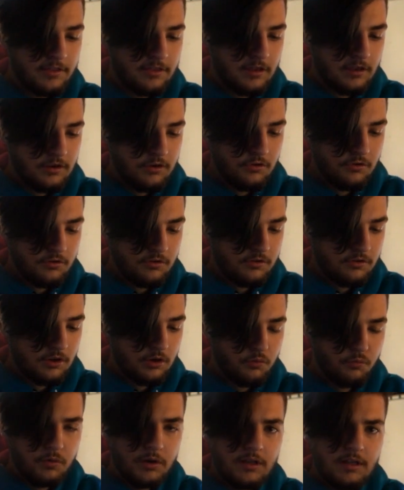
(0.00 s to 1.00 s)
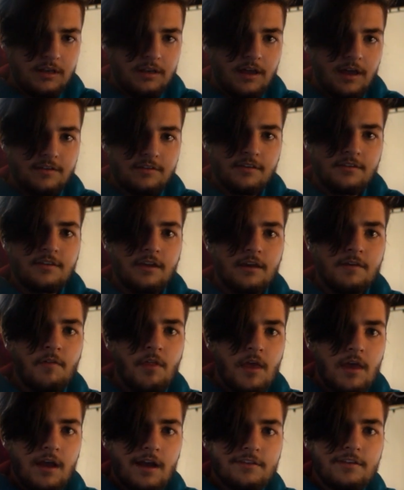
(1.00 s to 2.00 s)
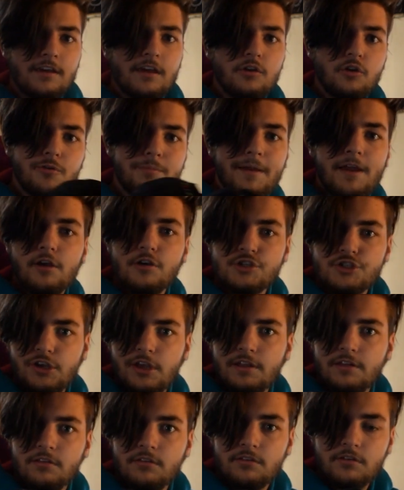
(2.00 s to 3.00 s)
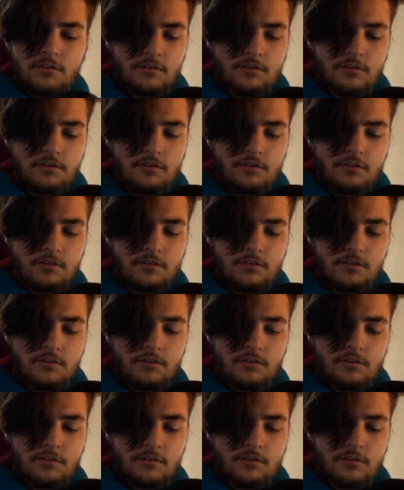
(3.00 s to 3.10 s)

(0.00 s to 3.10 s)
they use is like really nice. It's like a new pair of jeans,